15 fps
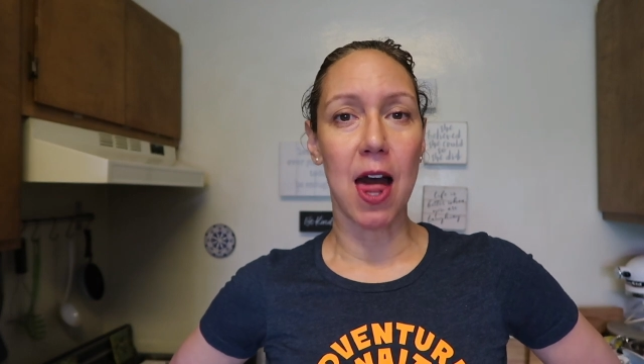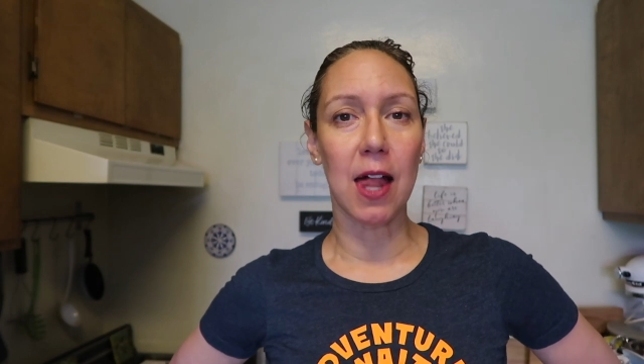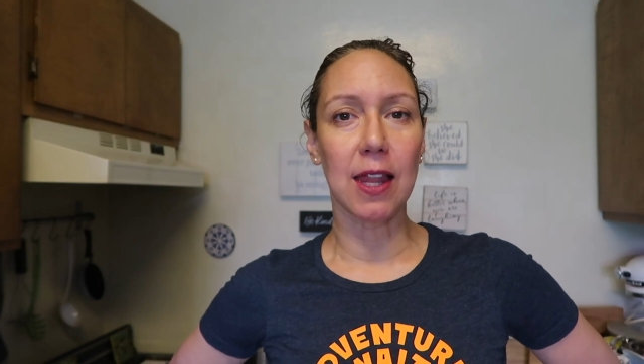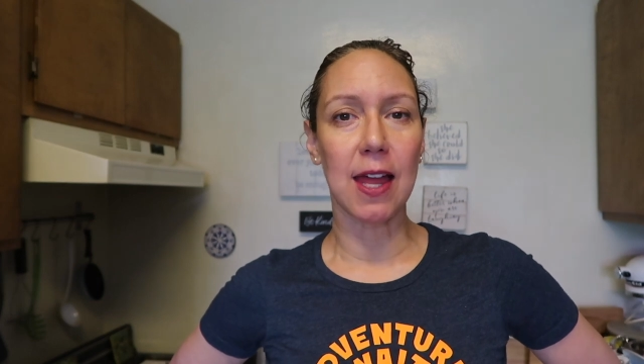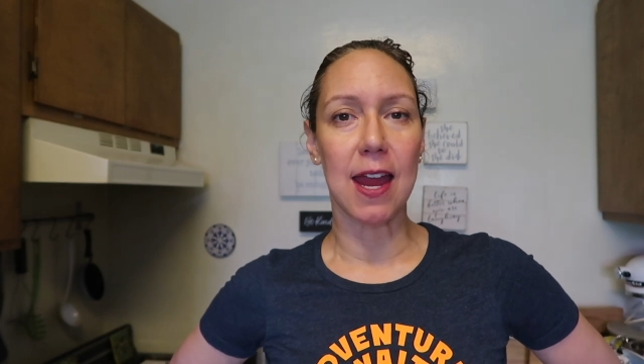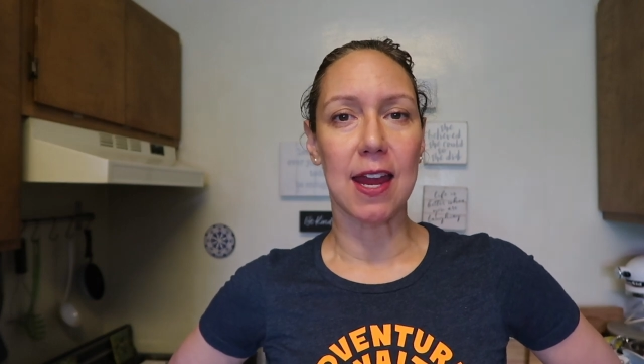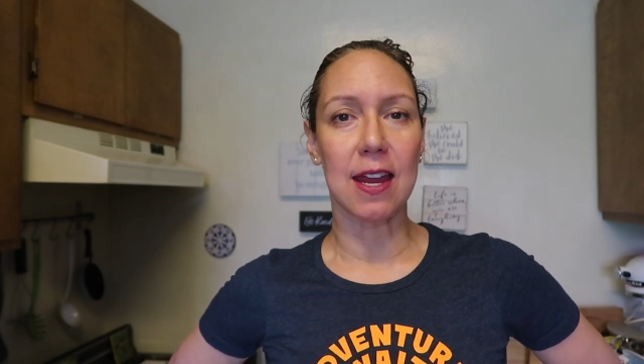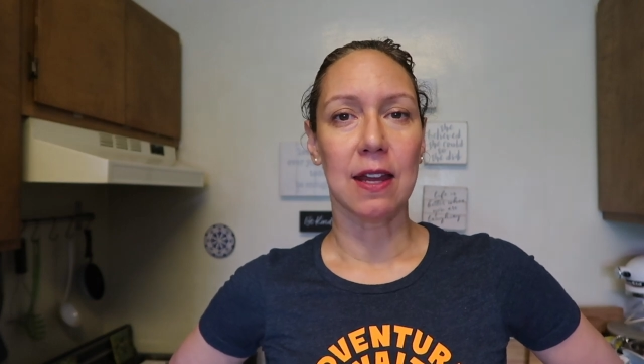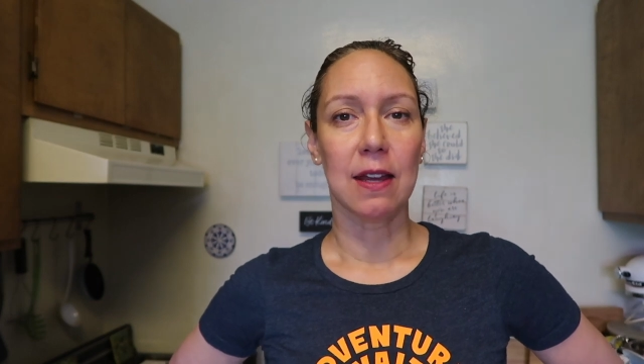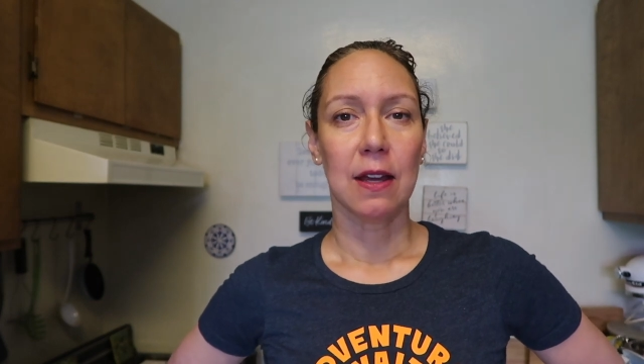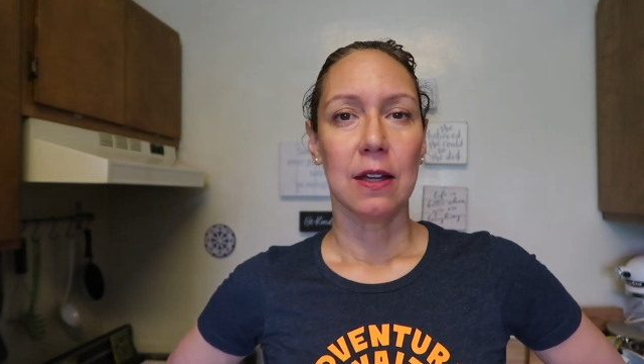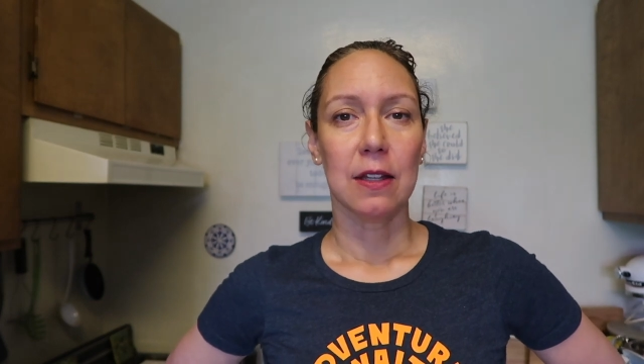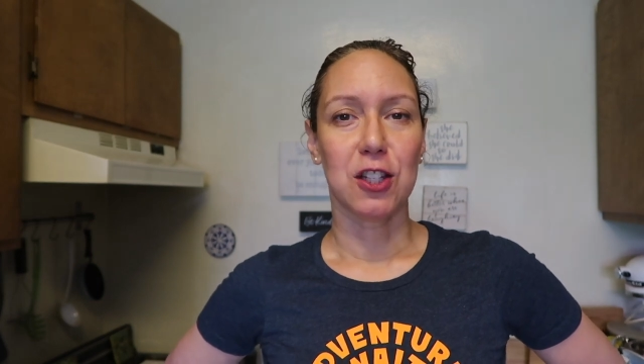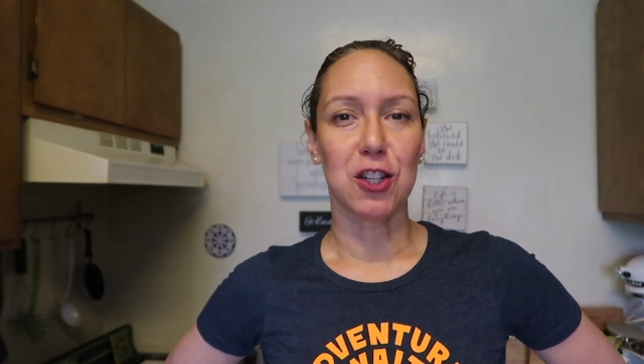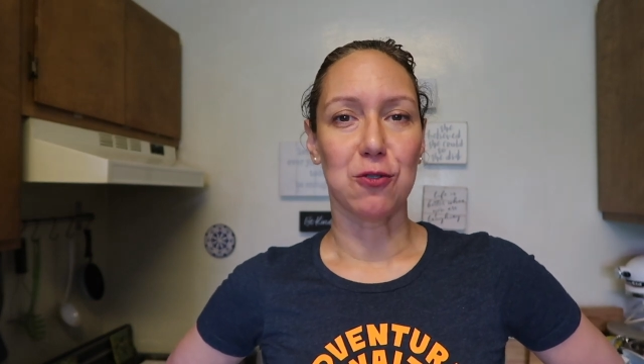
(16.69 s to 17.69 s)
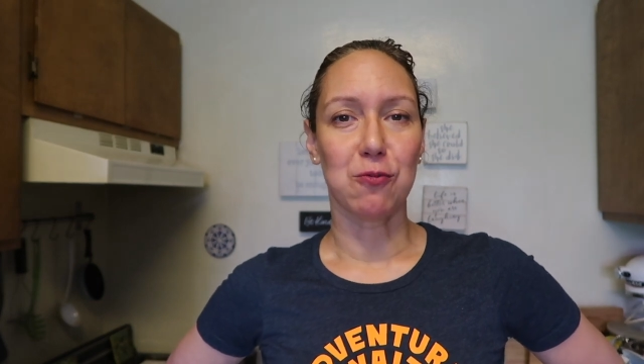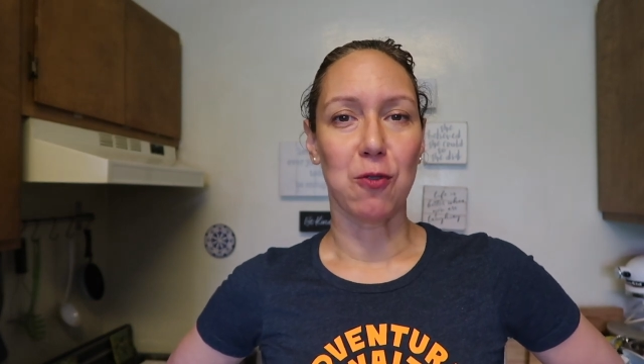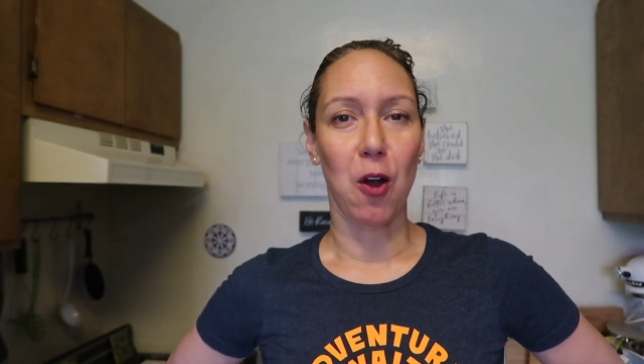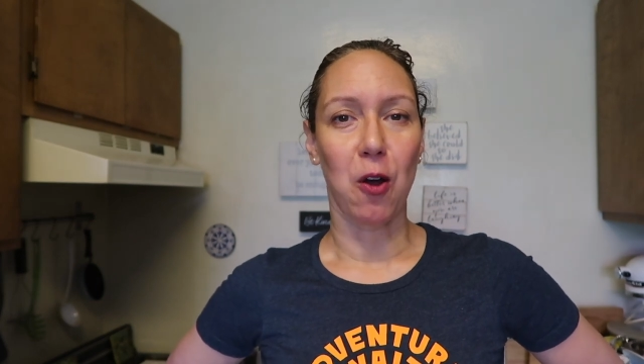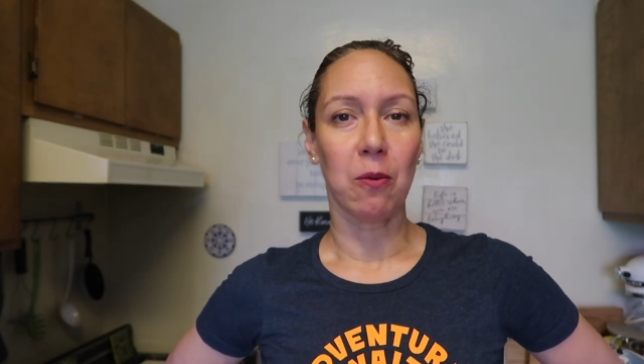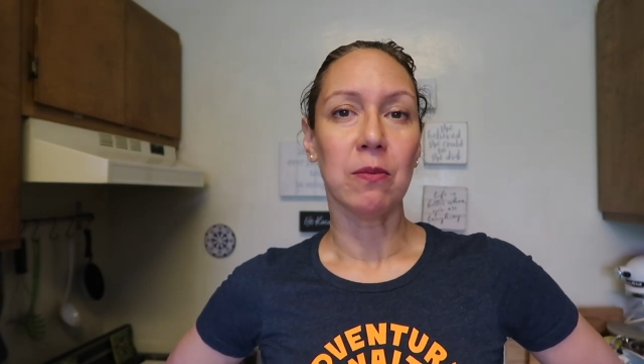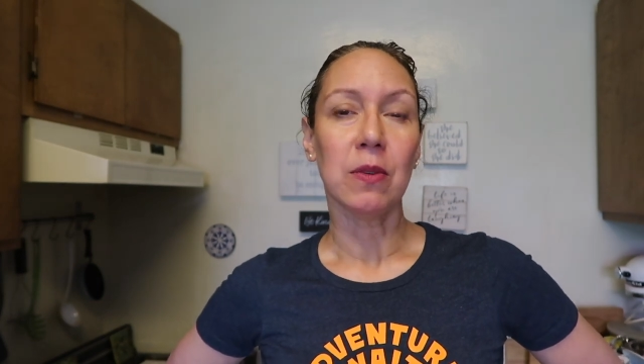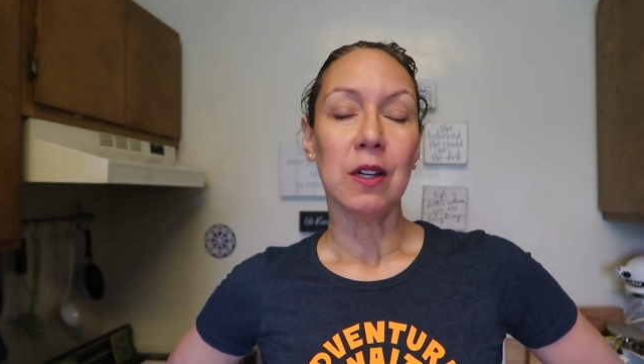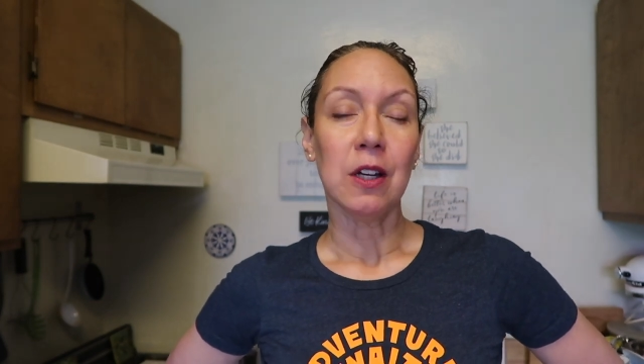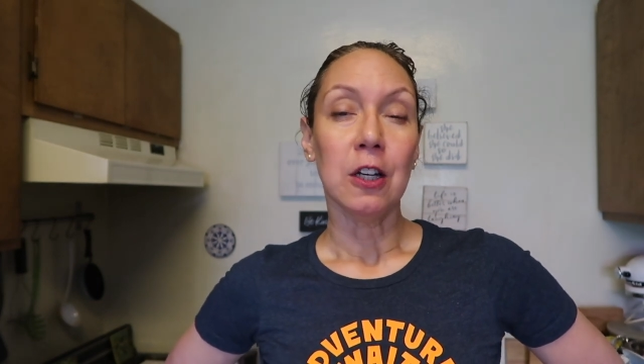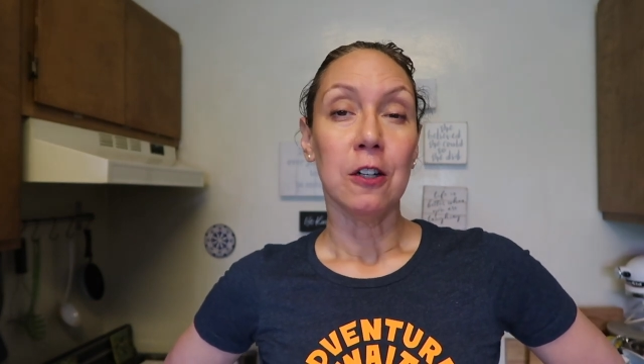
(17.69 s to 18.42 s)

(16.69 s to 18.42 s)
LA to Rome